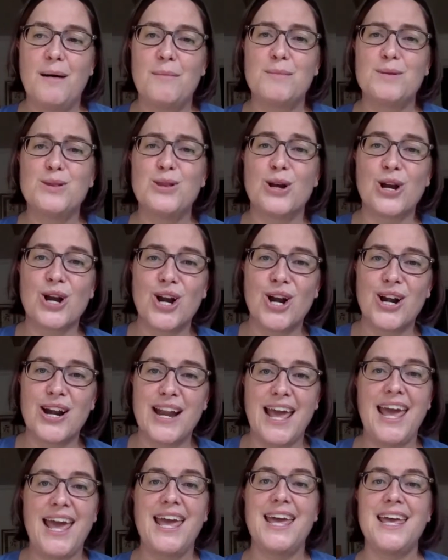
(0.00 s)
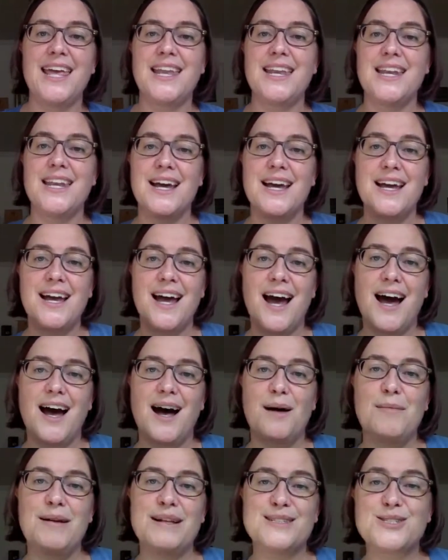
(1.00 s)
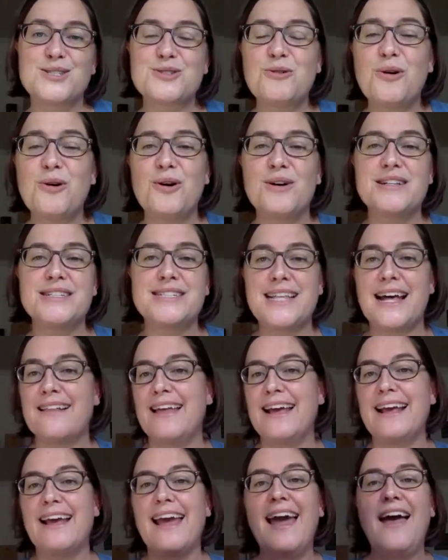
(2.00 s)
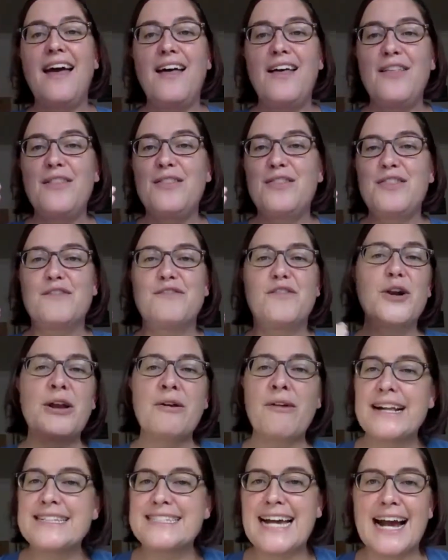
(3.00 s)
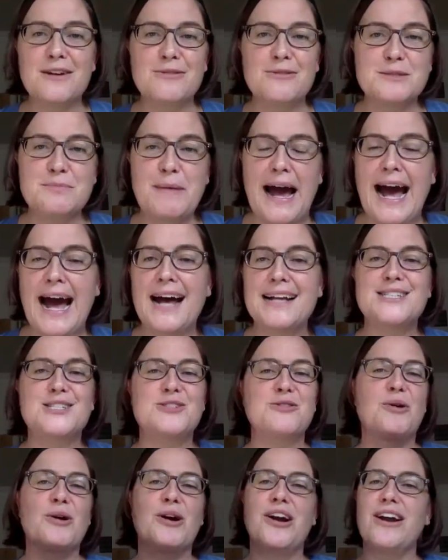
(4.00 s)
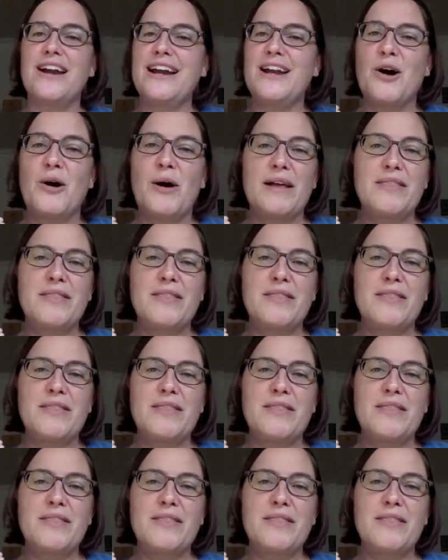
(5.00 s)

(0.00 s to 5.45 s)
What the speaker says: learn in school, is that like the Voting Rights Act was passed, or, you know, they